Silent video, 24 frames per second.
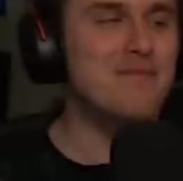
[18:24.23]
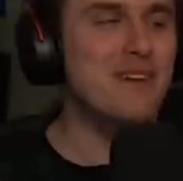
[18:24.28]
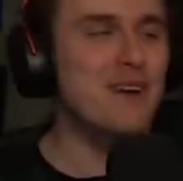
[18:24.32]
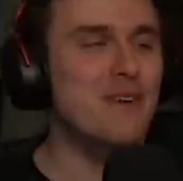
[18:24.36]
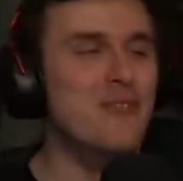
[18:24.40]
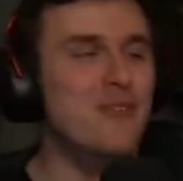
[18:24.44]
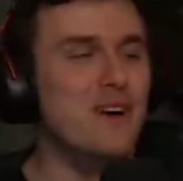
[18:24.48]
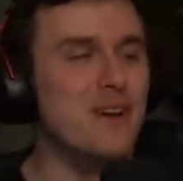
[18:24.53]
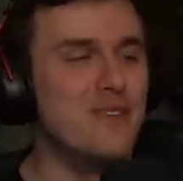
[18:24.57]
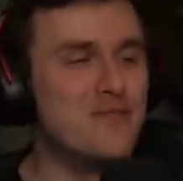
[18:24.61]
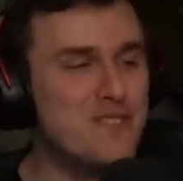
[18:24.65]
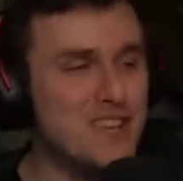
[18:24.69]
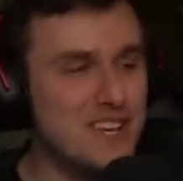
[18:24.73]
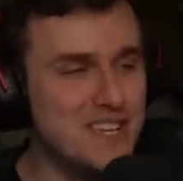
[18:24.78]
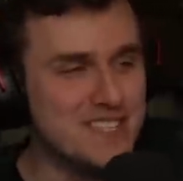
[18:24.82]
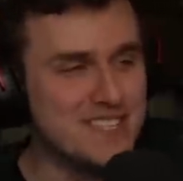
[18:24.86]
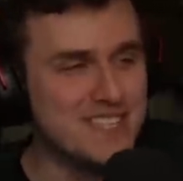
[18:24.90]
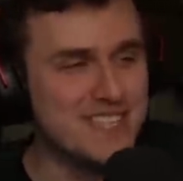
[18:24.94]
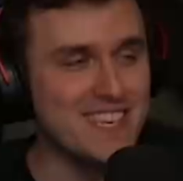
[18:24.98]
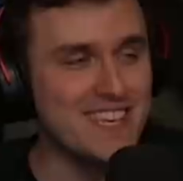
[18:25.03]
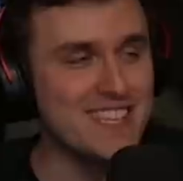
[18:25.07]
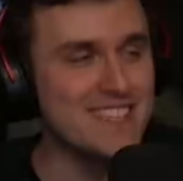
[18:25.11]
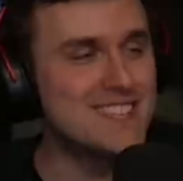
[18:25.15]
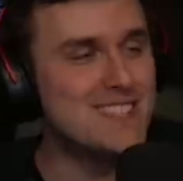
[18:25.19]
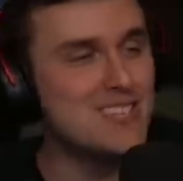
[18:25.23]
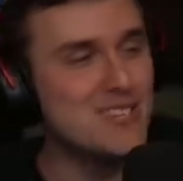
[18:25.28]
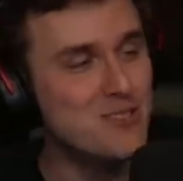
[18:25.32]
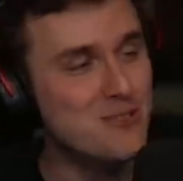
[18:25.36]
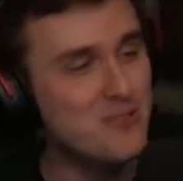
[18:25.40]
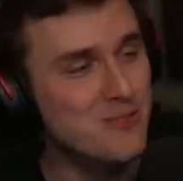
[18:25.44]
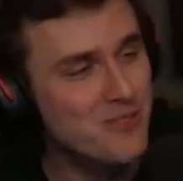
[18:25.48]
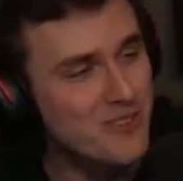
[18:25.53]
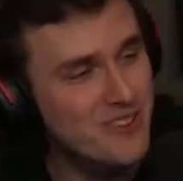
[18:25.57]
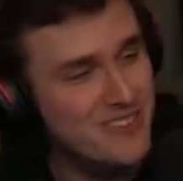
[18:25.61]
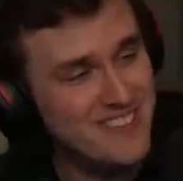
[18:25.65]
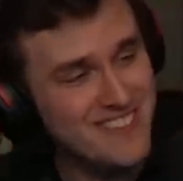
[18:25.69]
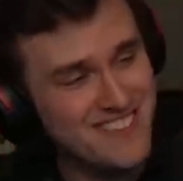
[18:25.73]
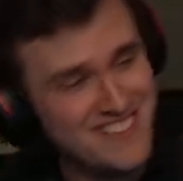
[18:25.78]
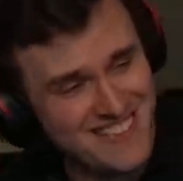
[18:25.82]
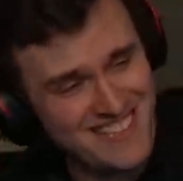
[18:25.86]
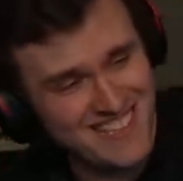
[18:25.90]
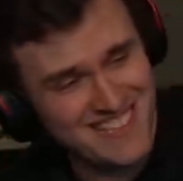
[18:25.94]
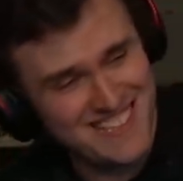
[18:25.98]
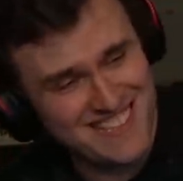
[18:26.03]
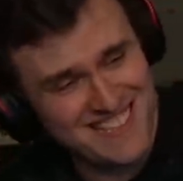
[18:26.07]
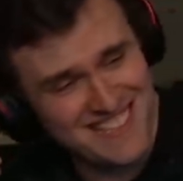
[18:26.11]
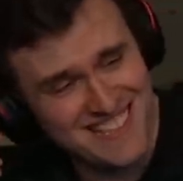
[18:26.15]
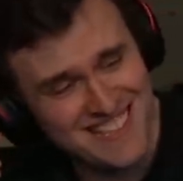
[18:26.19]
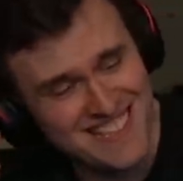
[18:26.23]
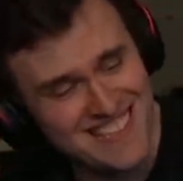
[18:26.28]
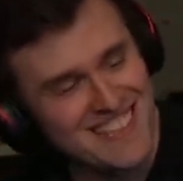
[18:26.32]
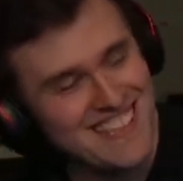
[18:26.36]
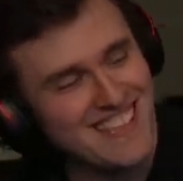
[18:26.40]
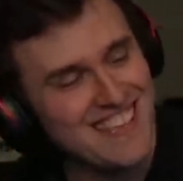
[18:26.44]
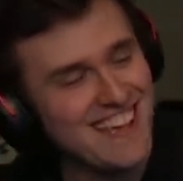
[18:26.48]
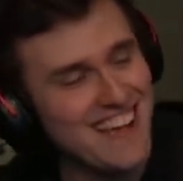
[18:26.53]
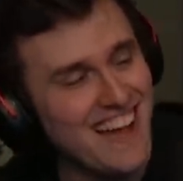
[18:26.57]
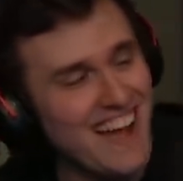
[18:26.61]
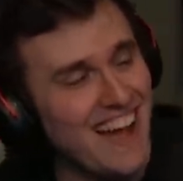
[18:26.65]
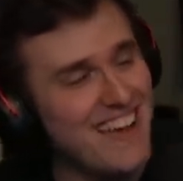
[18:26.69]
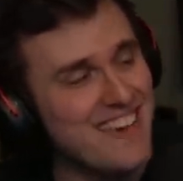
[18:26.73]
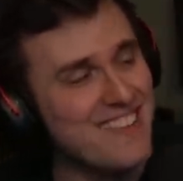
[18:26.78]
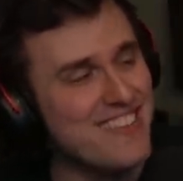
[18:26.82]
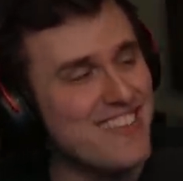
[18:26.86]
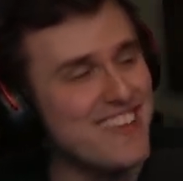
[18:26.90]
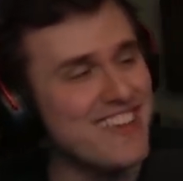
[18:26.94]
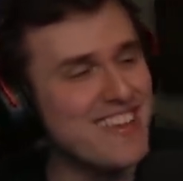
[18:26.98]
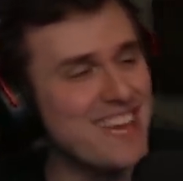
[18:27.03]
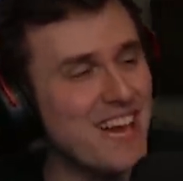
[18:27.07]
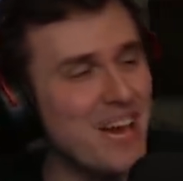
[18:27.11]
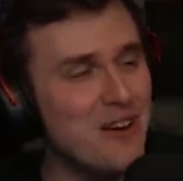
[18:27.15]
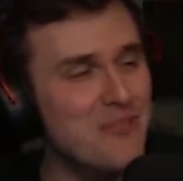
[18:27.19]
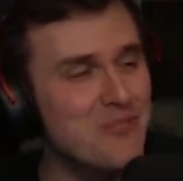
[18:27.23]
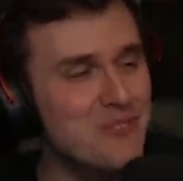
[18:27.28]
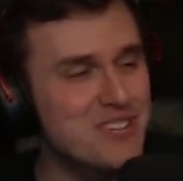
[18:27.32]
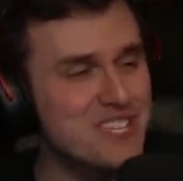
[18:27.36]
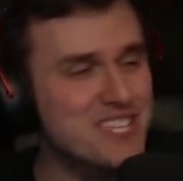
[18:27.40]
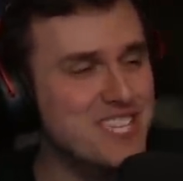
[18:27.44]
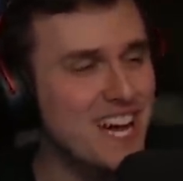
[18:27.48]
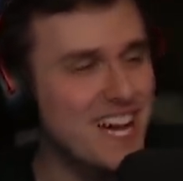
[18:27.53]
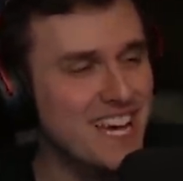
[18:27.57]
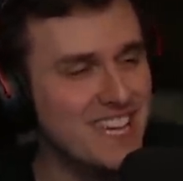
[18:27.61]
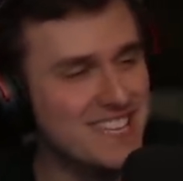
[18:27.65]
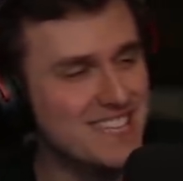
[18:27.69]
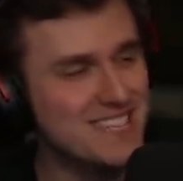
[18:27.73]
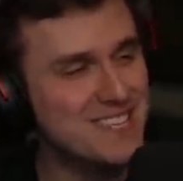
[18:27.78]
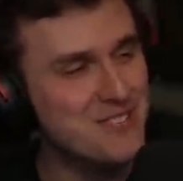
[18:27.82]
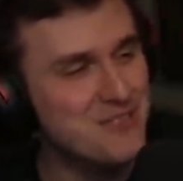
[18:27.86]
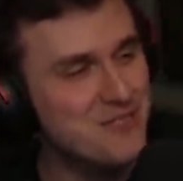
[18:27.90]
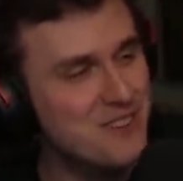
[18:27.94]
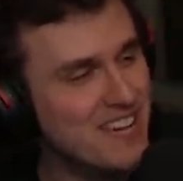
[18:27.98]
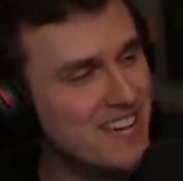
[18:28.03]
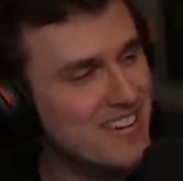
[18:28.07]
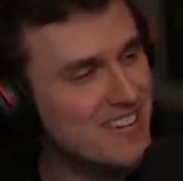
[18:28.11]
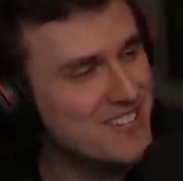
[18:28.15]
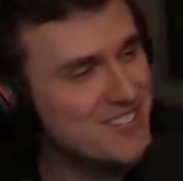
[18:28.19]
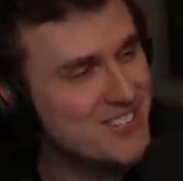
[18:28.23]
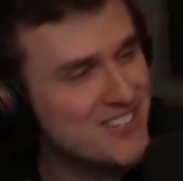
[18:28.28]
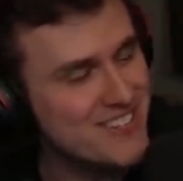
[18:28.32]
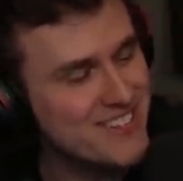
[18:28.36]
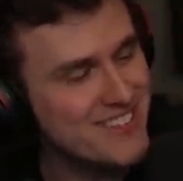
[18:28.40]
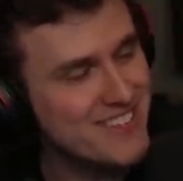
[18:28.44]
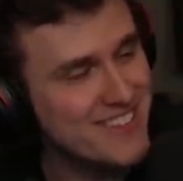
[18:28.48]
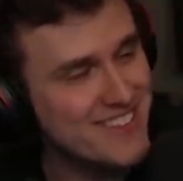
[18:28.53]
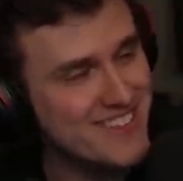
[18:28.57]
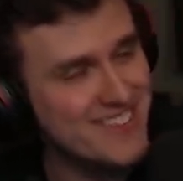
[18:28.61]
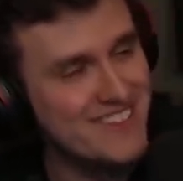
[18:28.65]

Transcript: My wife does that too. I think I would die too, actually.